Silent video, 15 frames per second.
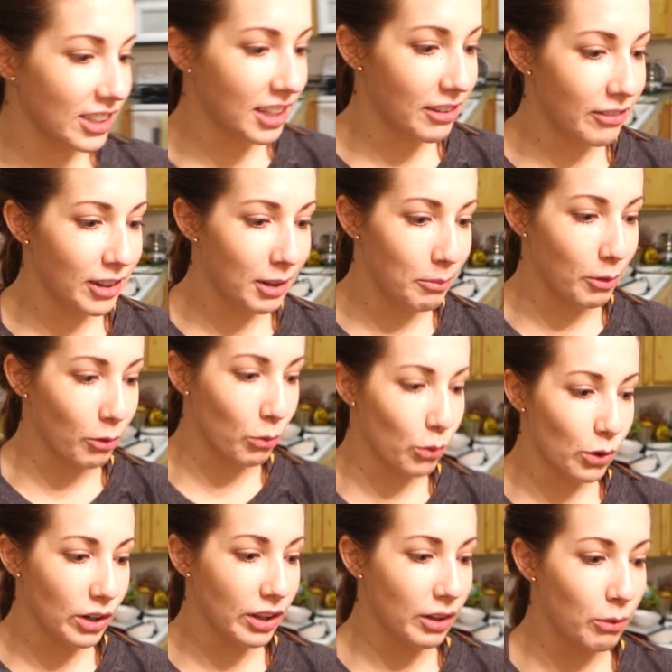to give him a
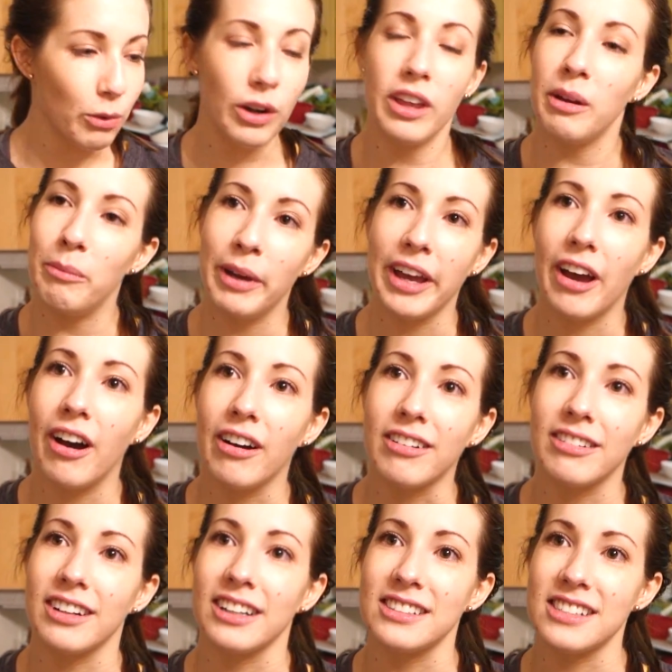really, really big hug
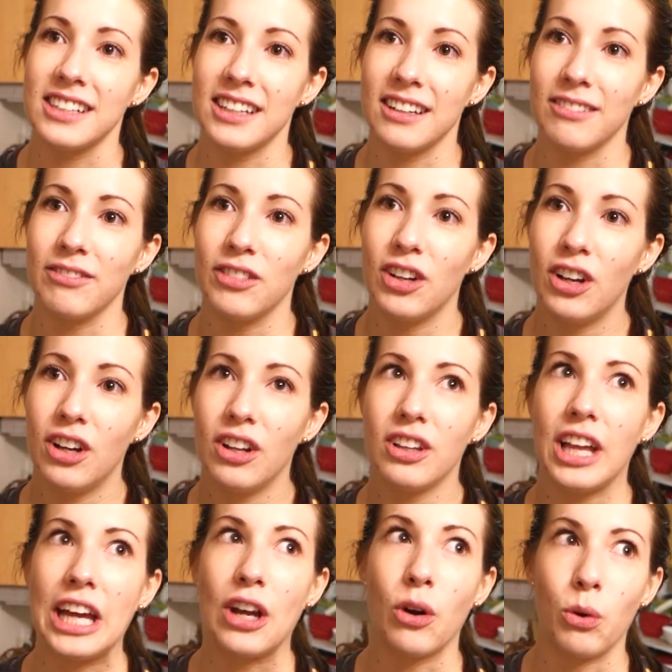when I see him. I
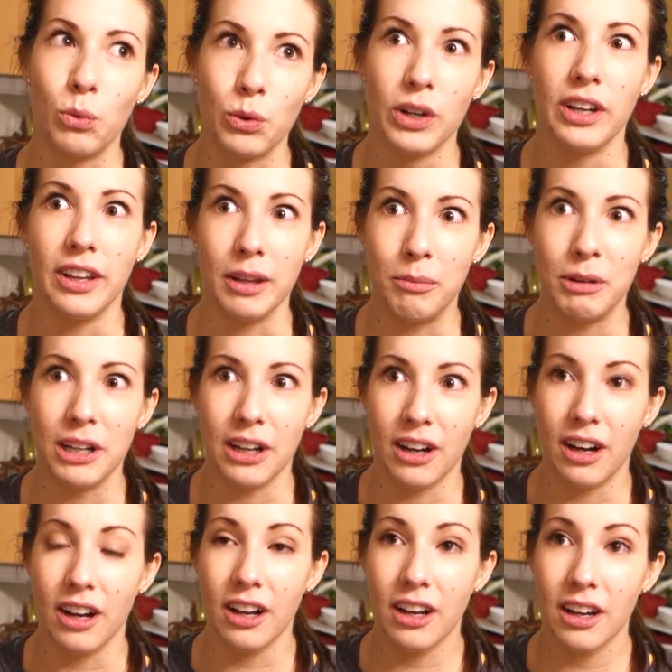know. Like a really big
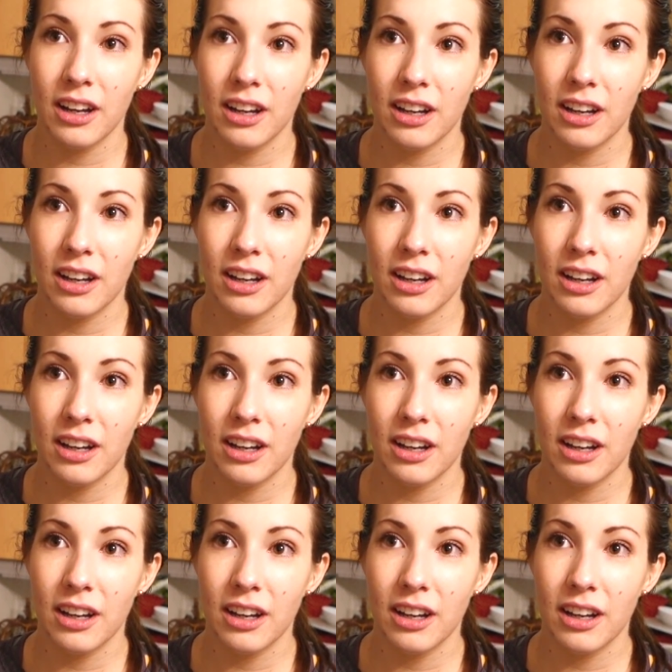hug. I